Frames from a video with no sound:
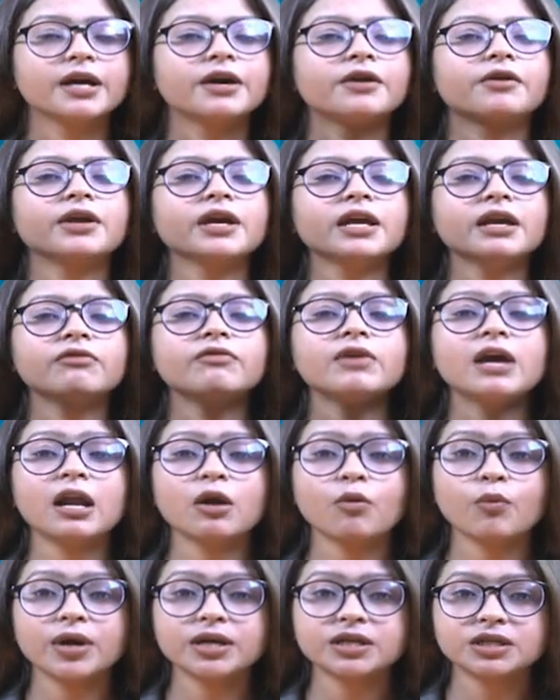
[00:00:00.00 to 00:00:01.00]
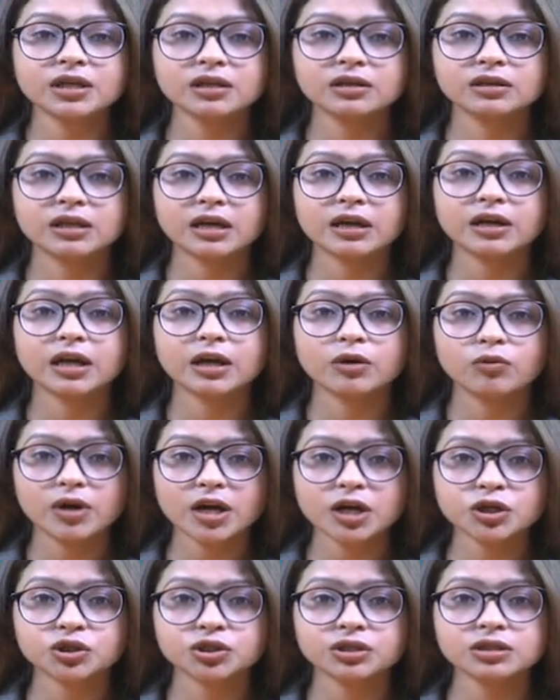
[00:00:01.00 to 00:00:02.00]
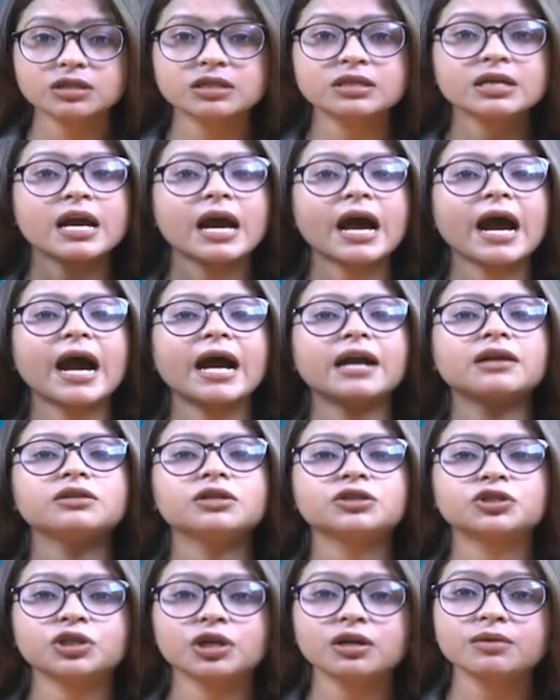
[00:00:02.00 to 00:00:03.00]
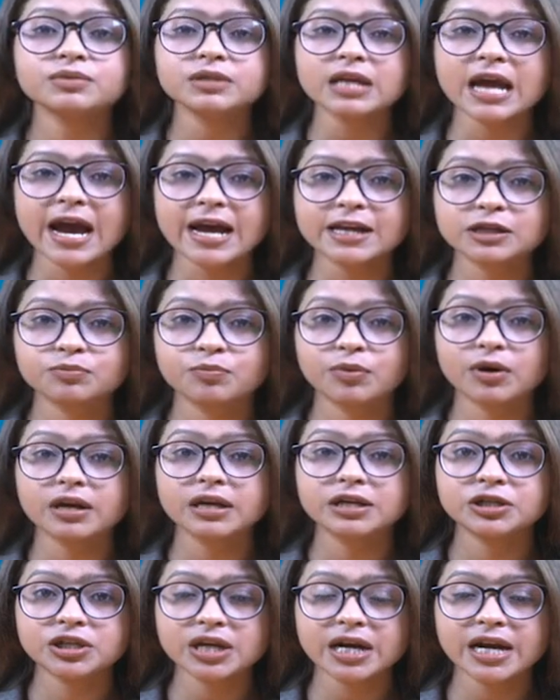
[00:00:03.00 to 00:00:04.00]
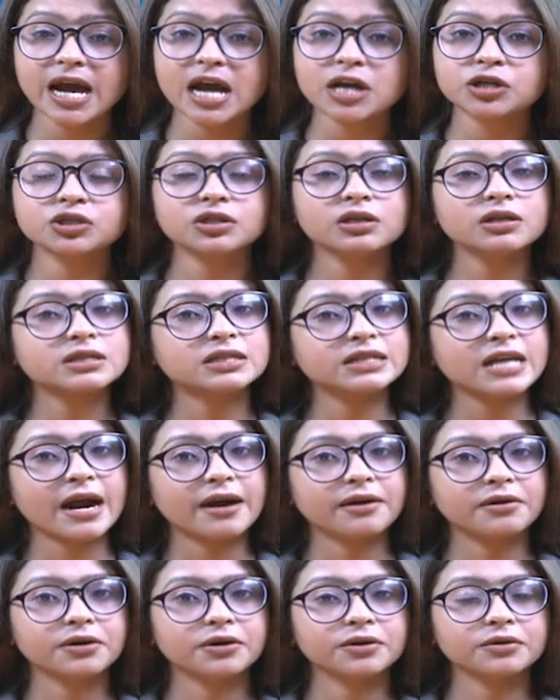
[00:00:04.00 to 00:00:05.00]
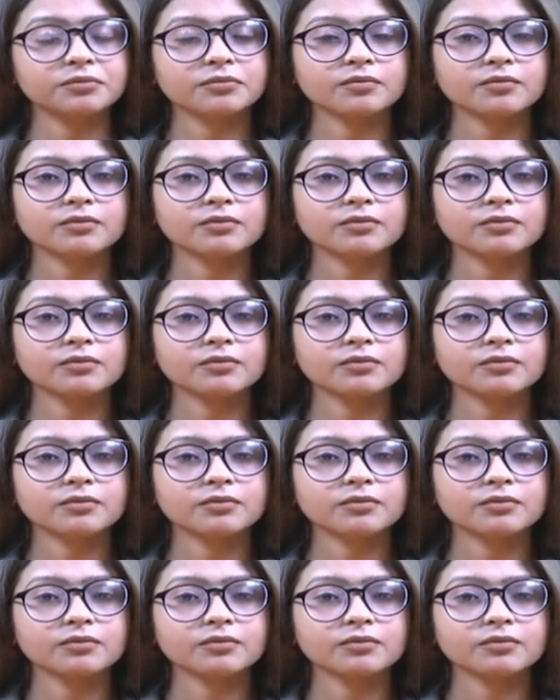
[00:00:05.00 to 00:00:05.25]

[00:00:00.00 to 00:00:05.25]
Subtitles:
Re-evaluating the regulations and the terms as per international standard.